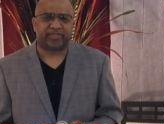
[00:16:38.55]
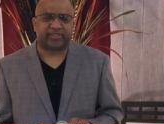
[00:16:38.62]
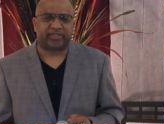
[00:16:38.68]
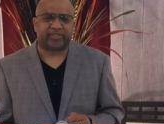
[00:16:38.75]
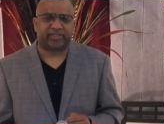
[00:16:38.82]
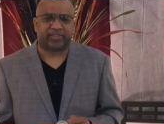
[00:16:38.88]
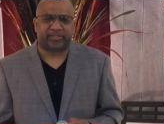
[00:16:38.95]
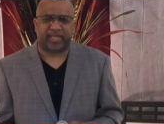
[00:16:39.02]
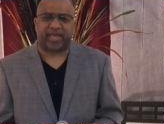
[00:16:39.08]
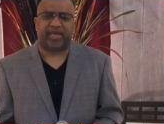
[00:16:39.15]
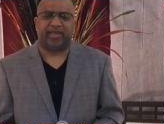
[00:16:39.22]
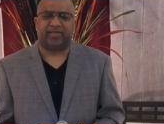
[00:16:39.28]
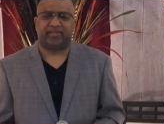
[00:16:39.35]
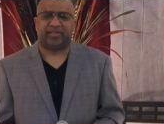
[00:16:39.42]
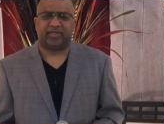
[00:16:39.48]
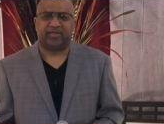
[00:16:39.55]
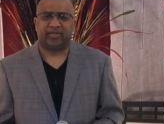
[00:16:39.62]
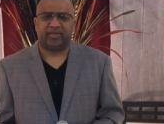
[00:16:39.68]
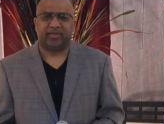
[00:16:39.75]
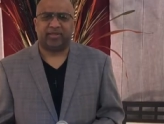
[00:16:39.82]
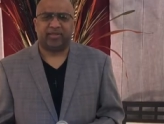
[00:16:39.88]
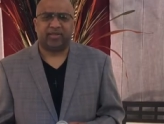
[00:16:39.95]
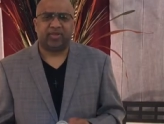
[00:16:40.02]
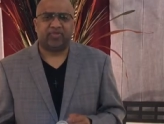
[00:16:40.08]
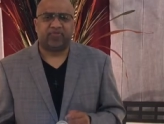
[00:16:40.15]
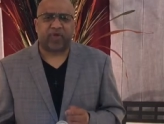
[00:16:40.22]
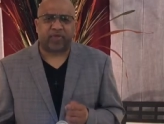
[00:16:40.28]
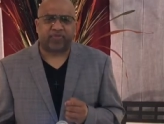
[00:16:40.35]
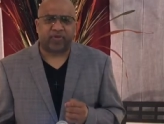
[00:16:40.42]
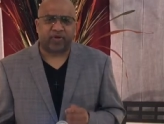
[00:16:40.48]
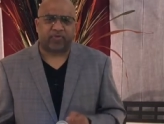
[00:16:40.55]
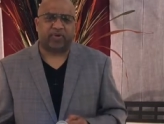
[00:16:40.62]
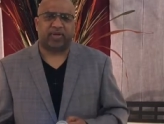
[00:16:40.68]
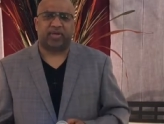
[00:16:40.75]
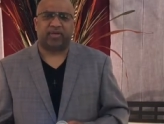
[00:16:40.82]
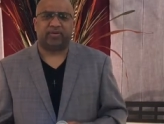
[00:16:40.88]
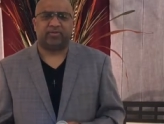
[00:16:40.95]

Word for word: state that they're in.